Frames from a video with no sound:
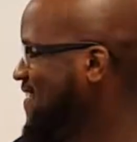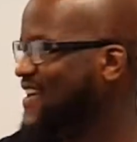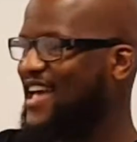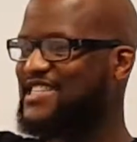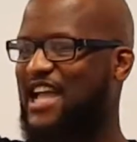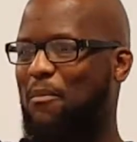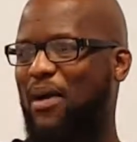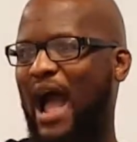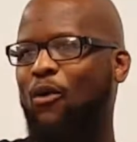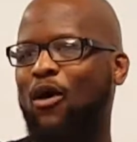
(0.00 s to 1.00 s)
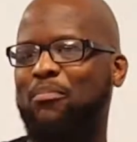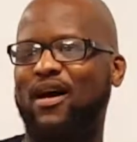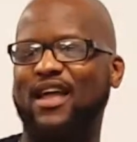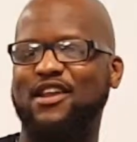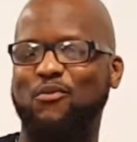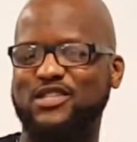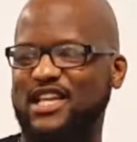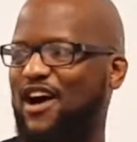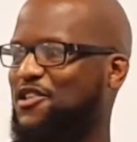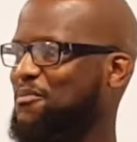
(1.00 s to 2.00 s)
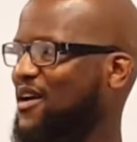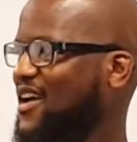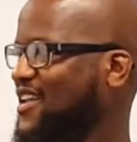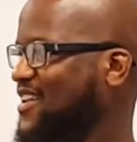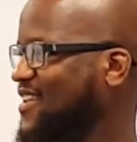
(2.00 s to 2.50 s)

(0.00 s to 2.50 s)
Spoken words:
It's that power button and what's the other button?